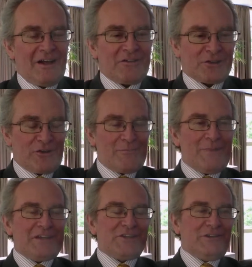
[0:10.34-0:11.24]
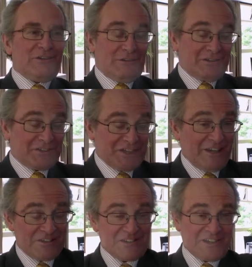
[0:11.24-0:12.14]
The grand medical
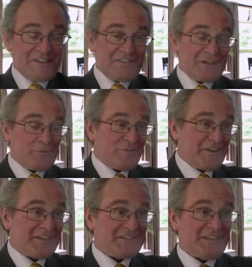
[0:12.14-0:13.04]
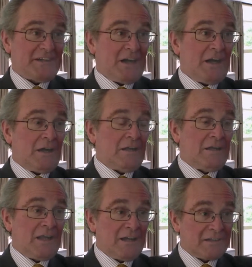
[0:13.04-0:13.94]
challenges I think we're facing are
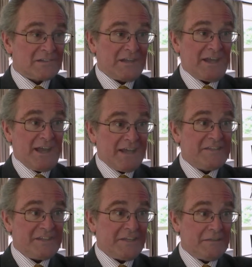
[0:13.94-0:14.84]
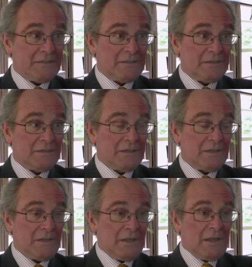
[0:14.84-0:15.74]
largely ageing,
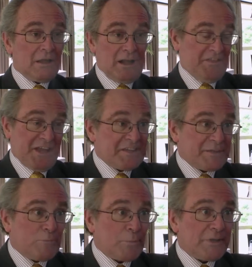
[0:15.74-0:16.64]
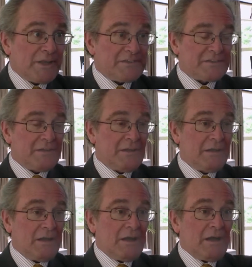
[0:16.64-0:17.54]
the ageing population.
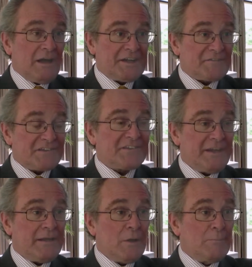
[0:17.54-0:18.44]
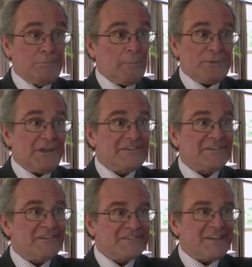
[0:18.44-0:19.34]
I'd have to say
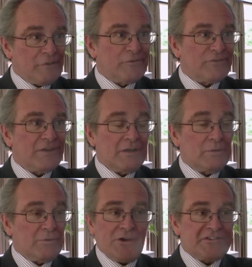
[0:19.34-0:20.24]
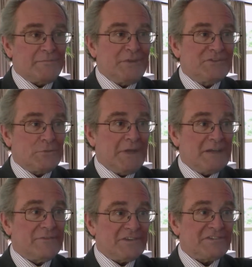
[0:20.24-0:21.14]
population itself, there are simply too
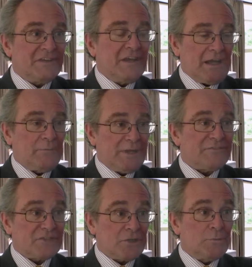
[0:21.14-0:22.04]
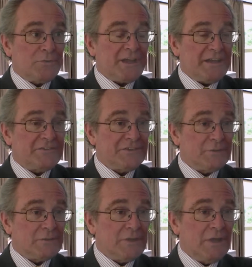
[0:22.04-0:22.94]
many of us and we have to cope with that issue.